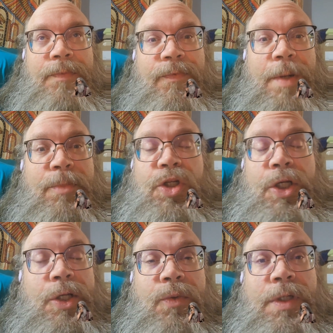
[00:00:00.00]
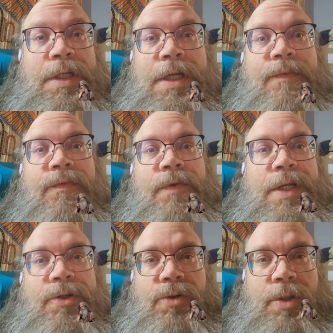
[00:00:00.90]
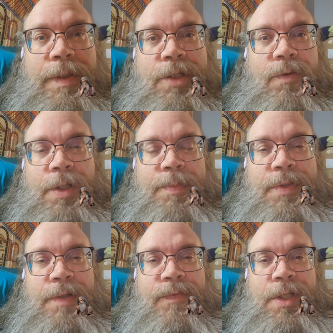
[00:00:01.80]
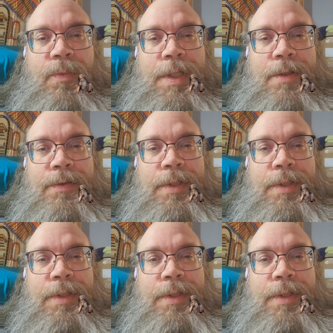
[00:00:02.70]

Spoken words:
From two different druid groups, if you will,